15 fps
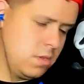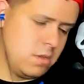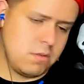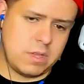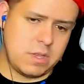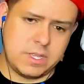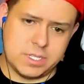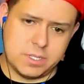
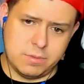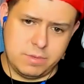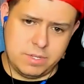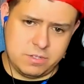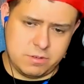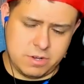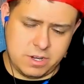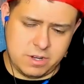Okay, so we
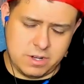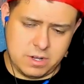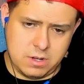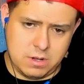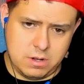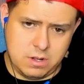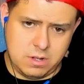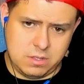triggered it
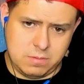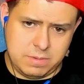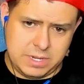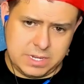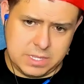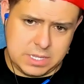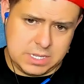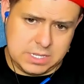all the way
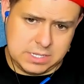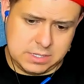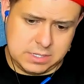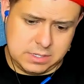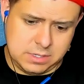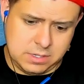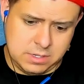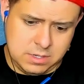to
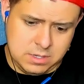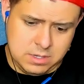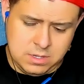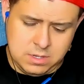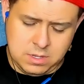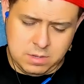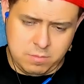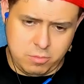this
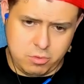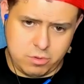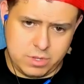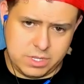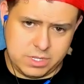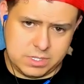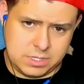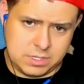
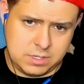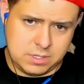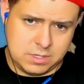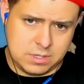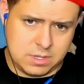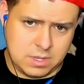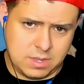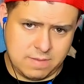point.
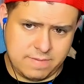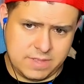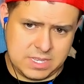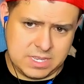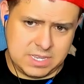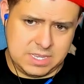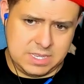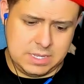I feel
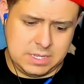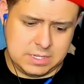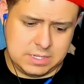like he